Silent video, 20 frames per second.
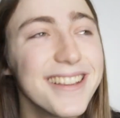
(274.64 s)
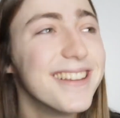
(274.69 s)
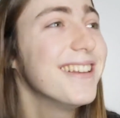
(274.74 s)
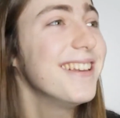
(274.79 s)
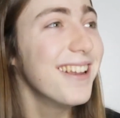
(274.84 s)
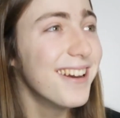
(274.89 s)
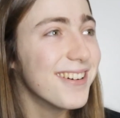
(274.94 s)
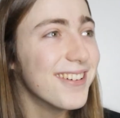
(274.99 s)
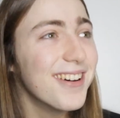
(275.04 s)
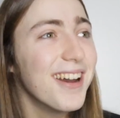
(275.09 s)

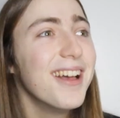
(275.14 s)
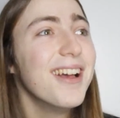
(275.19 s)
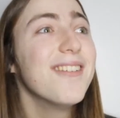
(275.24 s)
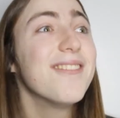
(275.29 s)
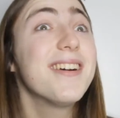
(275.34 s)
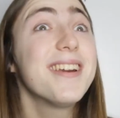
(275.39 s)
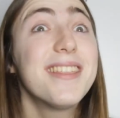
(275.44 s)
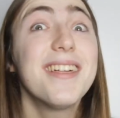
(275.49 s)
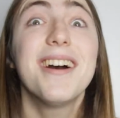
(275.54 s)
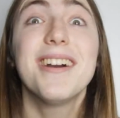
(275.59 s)
no,
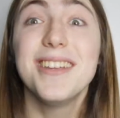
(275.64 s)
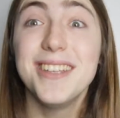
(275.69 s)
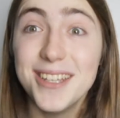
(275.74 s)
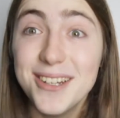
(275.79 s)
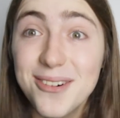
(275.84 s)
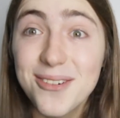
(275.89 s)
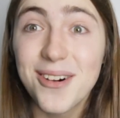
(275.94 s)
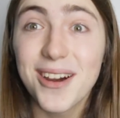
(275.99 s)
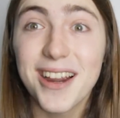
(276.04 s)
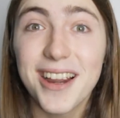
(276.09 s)
we thought
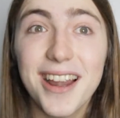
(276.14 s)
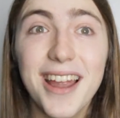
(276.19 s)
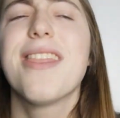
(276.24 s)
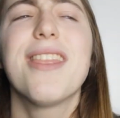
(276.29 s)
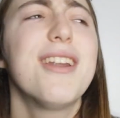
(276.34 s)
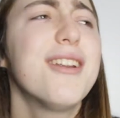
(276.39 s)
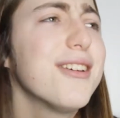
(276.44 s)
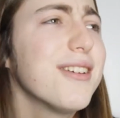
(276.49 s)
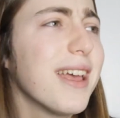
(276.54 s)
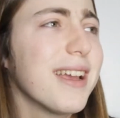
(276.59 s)
you were. And
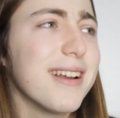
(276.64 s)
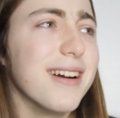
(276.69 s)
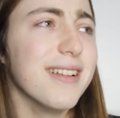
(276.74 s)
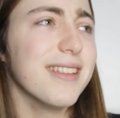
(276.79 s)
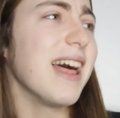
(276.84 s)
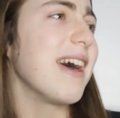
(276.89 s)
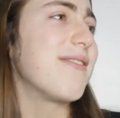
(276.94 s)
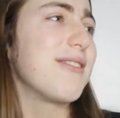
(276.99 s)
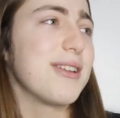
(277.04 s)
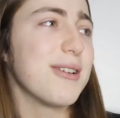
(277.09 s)
then her like
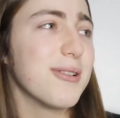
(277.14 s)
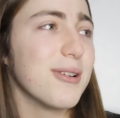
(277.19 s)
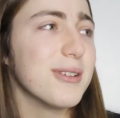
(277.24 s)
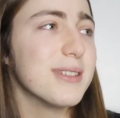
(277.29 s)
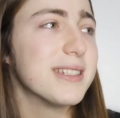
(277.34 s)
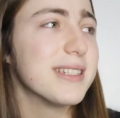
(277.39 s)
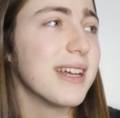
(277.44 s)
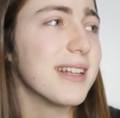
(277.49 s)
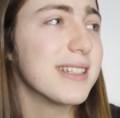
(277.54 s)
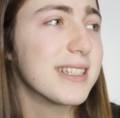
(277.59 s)

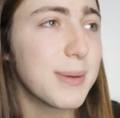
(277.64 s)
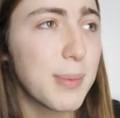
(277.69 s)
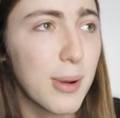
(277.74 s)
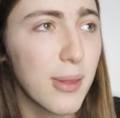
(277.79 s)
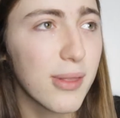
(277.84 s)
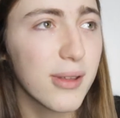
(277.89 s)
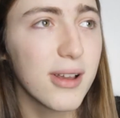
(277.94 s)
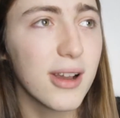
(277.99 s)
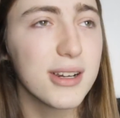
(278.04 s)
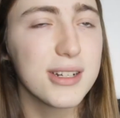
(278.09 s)
11-year-old son stepped out
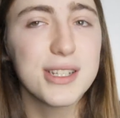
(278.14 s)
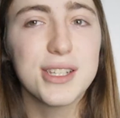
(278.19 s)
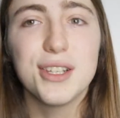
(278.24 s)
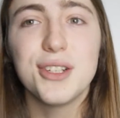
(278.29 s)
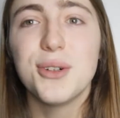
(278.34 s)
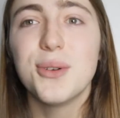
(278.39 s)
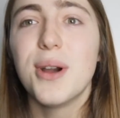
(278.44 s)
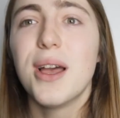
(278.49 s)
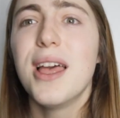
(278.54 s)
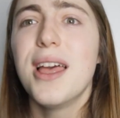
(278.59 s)
of the car
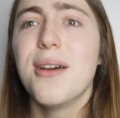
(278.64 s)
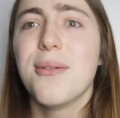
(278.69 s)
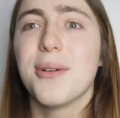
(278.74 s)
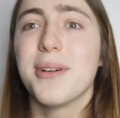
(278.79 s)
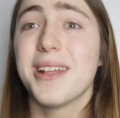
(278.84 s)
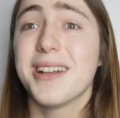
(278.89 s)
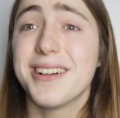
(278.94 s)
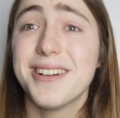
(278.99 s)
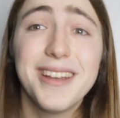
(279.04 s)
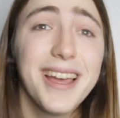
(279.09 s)
too. We
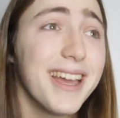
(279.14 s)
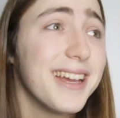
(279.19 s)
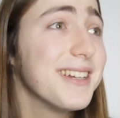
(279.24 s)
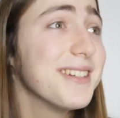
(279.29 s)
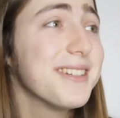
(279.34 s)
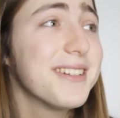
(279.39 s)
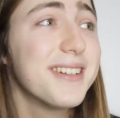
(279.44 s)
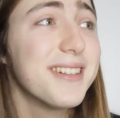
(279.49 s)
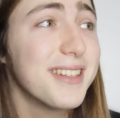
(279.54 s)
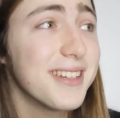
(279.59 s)
were like,
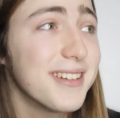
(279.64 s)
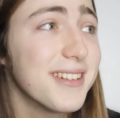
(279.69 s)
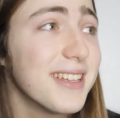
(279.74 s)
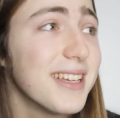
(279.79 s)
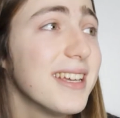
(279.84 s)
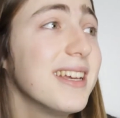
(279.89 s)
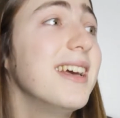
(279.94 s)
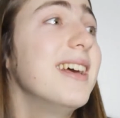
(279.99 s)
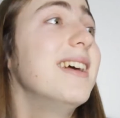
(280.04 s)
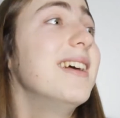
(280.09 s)
okay,
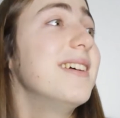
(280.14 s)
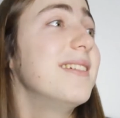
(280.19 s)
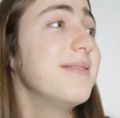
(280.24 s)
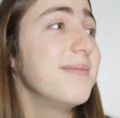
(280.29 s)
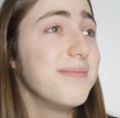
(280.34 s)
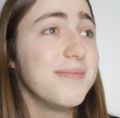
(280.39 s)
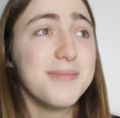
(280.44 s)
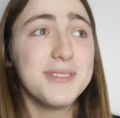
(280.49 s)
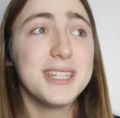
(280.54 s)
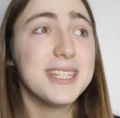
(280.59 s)
clearly
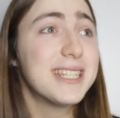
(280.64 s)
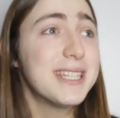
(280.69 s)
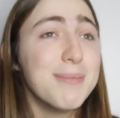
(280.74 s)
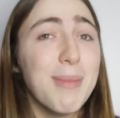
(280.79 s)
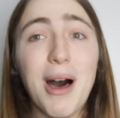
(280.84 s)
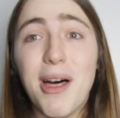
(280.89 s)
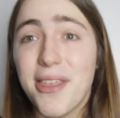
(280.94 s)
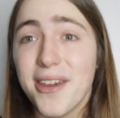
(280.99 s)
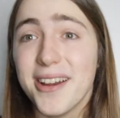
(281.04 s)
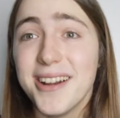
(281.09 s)
just
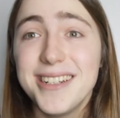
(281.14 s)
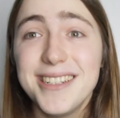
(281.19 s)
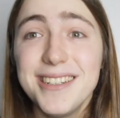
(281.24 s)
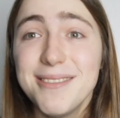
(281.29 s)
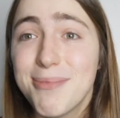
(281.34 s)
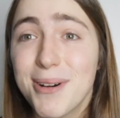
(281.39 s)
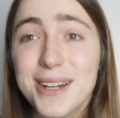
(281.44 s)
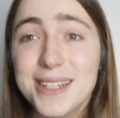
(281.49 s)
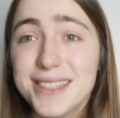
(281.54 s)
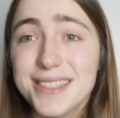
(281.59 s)
some other
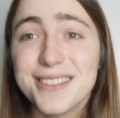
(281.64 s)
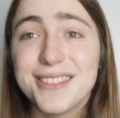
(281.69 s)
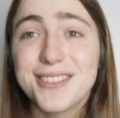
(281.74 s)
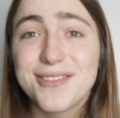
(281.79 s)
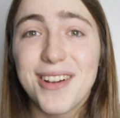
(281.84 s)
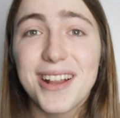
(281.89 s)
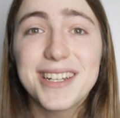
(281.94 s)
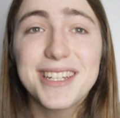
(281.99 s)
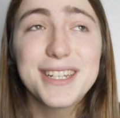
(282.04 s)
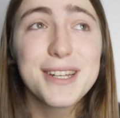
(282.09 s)
person who's
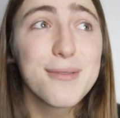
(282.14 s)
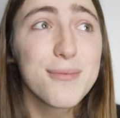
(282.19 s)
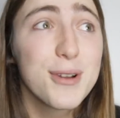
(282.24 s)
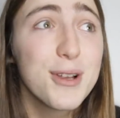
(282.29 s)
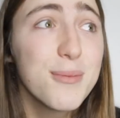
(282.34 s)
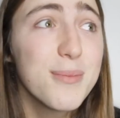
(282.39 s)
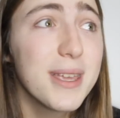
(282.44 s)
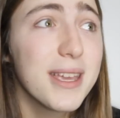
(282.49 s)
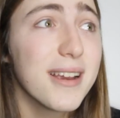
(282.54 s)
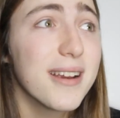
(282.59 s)
renting a
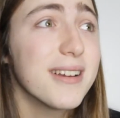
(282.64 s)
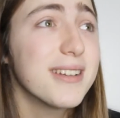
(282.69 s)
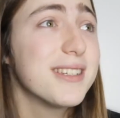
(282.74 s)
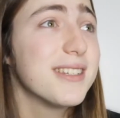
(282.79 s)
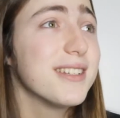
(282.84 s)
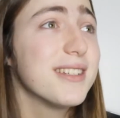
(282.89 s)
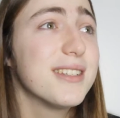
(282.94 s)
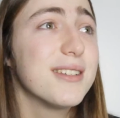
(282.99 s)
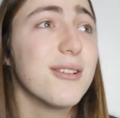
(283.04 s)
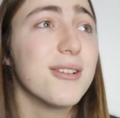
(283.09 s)
room here.
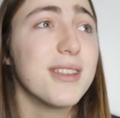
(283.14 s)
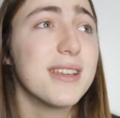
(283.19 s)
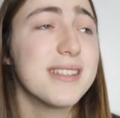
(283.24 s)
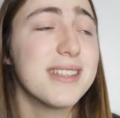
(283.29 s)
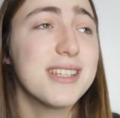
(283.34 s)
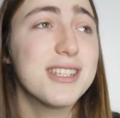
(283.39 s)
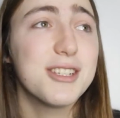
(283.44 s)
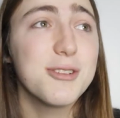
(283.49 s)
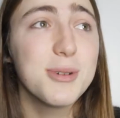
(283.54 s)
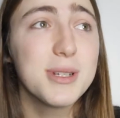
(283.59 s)
She told us
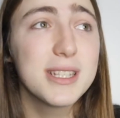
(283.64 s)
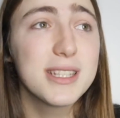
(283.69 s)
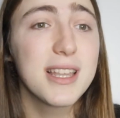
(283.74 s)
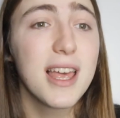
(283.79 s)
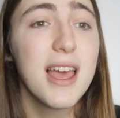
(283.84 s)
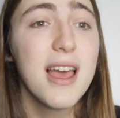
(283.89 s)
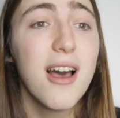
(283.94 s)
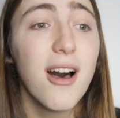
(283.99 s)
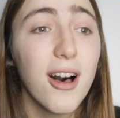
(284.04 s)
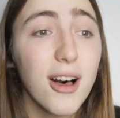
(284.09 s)
that she was
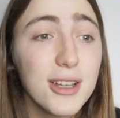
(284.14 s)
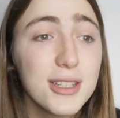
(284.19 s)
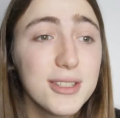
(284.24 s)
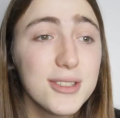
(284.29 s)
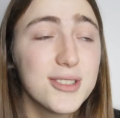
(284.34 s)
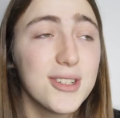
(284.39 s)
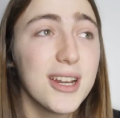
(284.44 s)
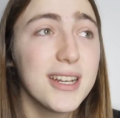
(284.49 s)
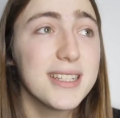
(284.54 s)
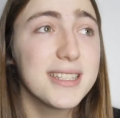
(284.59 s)

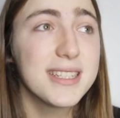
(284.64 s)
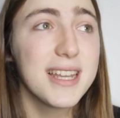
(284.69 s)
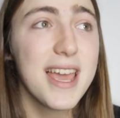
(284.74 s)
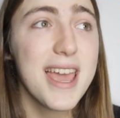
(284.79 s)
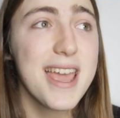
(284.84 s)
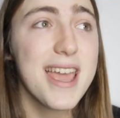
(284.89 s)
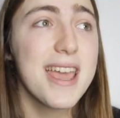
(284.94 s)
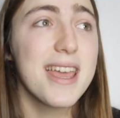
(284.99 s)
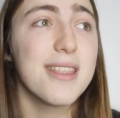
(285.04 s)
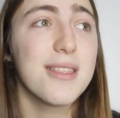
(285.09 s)
also trying to
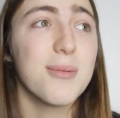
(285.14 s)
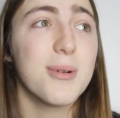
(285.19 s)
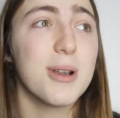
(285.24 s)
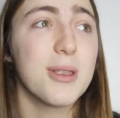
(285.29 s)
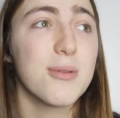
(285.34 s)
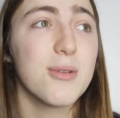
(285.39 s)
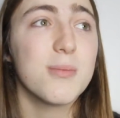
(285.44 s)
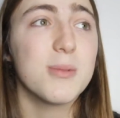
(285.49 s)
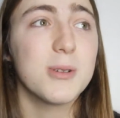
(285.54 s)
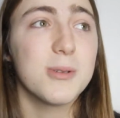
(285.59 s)
stay in one
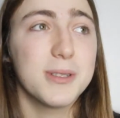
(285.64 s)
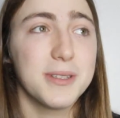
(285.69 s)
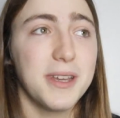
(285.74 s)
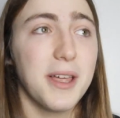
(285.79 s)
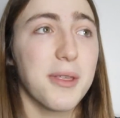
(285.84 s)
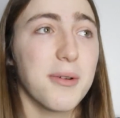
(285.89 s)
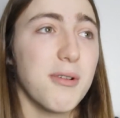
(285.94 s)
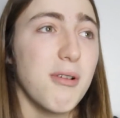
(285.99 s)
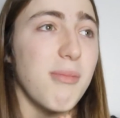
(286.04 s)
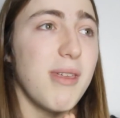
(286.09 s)
of the rooms. There was
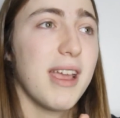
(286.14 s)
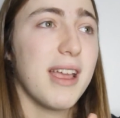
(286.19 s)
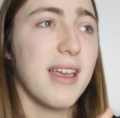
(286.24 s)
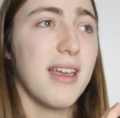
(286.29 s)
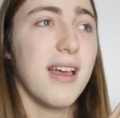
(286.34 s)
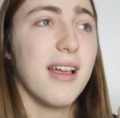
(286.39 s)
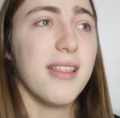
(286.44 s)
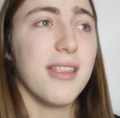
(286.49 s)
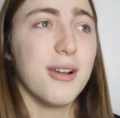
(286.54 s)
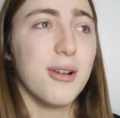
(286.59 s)
another room, like
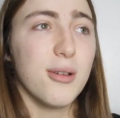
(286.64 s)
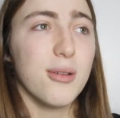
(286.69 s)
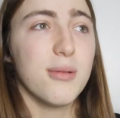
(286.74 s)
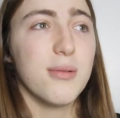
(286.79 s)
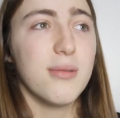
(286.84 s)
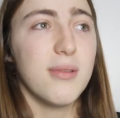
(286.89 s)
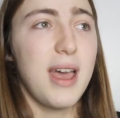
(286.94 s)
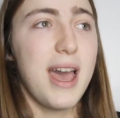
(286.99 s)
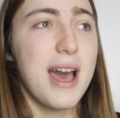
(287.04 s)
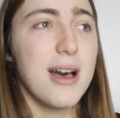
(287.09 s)
a
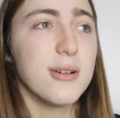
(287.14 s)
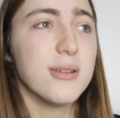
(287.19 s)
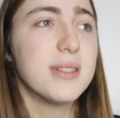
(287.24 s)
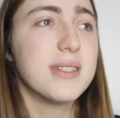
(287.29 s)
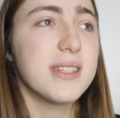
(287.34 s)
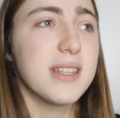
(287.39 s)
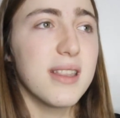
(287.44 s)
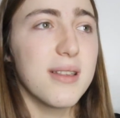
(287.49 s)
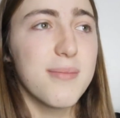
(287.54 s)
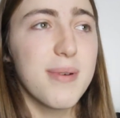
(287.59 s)
little
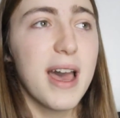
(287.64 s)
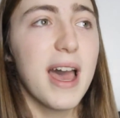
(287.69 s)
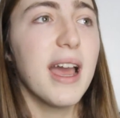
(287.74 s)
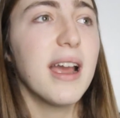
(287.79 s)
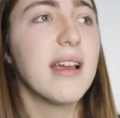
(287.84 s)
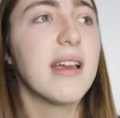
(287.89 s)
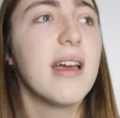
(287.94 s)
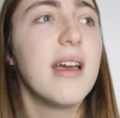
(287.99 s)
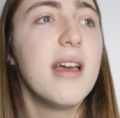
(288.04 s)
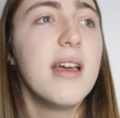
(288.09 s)
house in the
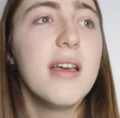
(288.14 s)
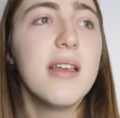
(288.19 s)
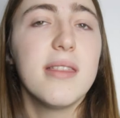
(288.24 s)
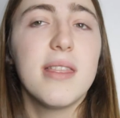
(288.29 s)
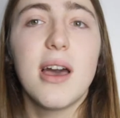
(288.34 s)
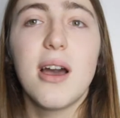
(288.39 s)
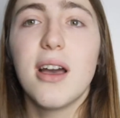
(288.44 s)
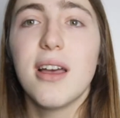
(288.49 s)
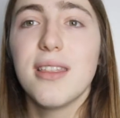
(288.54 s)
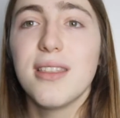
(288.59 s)
back
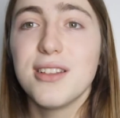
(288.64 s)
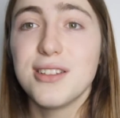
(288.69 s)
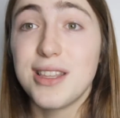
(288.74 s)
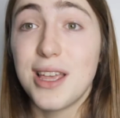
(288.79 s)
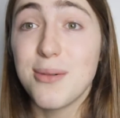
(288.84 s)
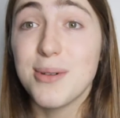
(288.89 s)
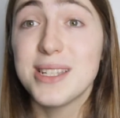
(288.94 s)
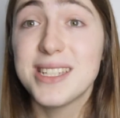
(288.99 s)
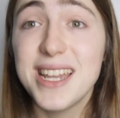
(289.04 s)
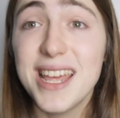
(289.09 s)
that
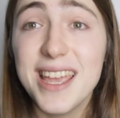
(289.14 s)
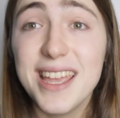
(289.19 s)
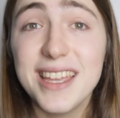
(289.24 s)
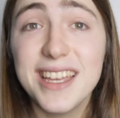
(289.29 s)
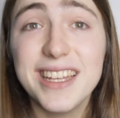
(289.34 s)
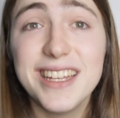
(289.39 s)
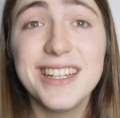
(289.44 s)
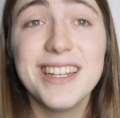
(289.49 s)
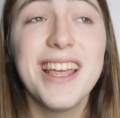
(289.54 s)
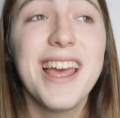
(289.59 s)
they were staying
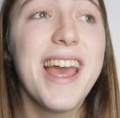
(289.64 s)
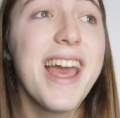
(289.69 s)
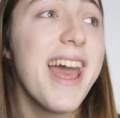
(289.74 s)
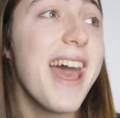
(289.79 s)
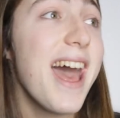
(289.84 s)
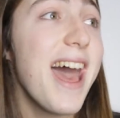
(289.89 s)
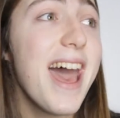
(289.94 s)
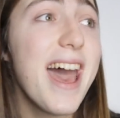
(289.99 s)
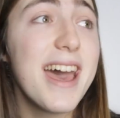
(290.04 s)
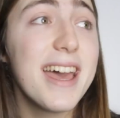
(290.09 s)
in,
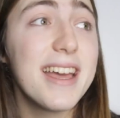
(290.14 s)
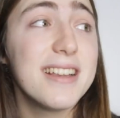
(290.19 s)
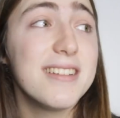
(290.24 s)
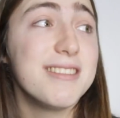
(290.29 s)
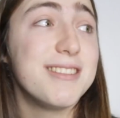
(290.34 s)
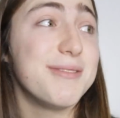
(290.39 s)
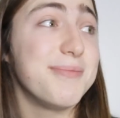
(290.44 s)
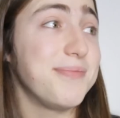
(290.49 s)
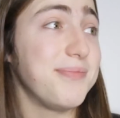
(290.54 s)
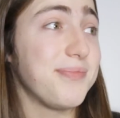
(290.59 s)

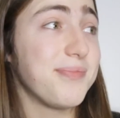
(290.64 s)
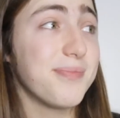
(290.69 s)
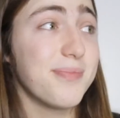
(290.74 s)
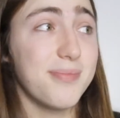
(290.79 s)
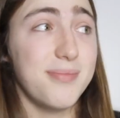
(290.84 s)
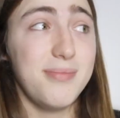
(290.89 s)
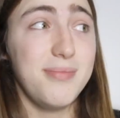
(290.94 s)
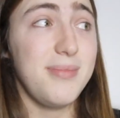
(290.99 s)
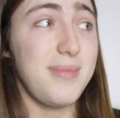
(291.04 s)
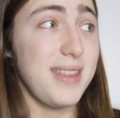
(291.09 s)
and
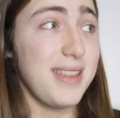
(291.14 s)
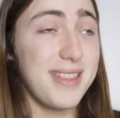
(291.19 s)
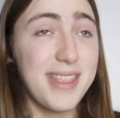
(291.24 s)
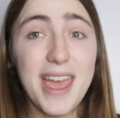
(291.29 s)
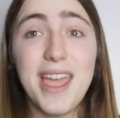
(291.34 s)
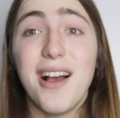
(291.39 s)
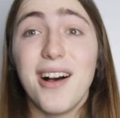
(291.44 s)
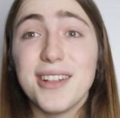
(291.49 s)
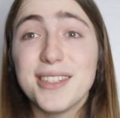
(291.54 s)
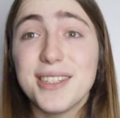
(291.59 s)

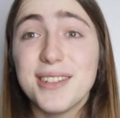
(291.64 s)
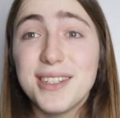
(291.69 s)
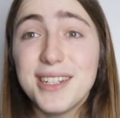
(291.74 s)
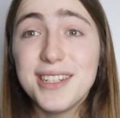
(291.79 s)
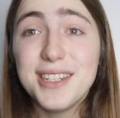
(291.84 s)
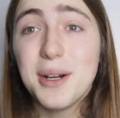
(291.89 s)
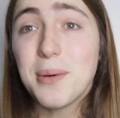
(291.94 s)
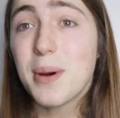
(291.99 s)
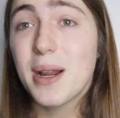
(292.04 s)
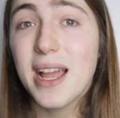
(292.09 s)
they also
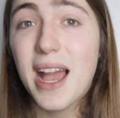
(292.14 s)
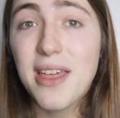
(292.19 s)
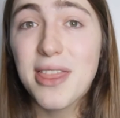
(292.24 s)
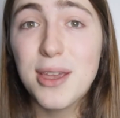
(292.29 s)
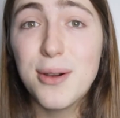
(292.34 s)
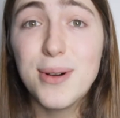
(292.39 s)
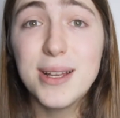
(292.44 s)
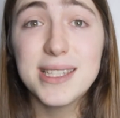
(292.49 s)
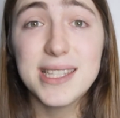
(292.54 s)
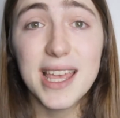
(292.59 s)
didn't know where
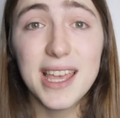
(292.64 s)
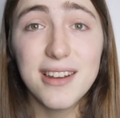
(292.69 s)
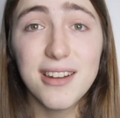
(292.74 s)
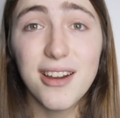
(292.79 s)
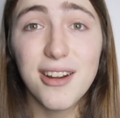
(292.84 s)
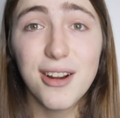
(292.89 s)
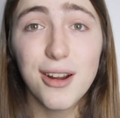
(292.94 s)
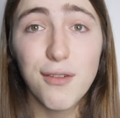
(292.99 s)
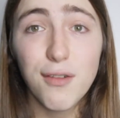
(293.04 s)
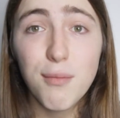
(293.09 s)
Kathy was. They had
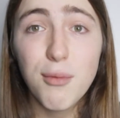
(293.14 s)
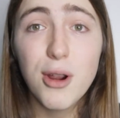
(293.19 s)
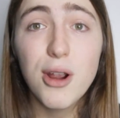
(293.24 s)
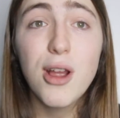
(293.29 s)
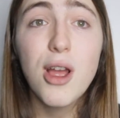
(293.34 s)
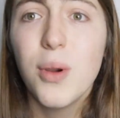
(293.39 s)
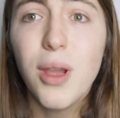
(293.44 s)
not heard from her.